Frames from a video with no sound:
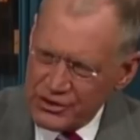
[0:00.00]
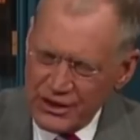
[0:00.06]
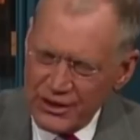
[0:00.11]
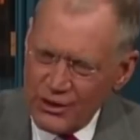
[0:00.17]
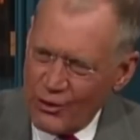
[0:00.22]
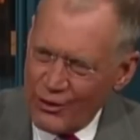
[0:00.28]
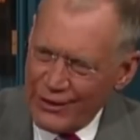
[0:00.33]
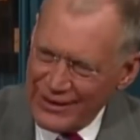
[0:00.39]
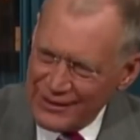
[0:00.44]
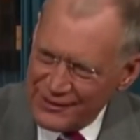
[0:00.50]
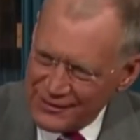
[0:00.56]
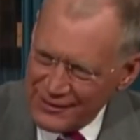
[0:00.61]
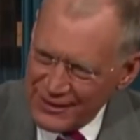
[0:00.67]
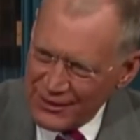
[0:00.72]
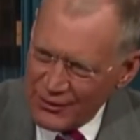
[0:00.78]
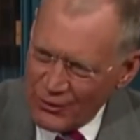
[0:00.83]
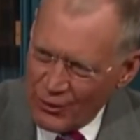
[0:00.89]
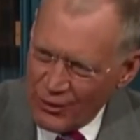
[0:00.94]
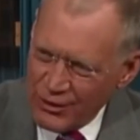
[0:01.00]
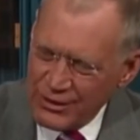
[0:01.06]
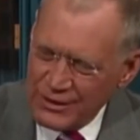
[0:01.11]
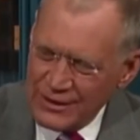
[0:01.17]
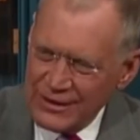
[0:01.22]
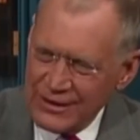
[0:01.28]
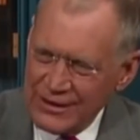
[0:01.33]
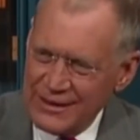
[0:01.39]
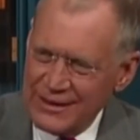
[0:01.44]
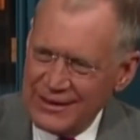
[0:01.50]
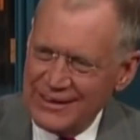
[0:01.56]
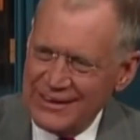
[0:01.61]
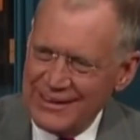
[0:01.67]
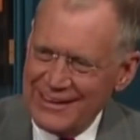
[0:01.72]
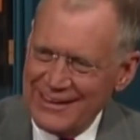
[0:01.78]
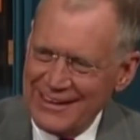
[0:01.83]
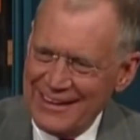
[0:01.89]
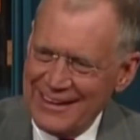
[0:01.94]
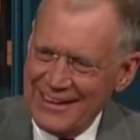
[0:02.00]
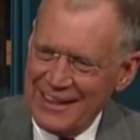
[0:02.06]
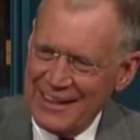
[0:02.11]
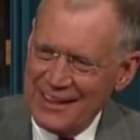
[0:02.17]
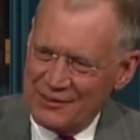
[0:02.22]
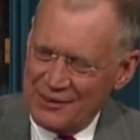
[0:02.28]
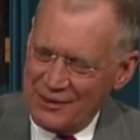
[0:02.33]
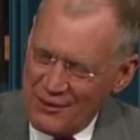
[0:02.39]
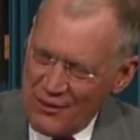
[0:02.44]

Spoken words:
If we were to rank the current Hollywood actresses,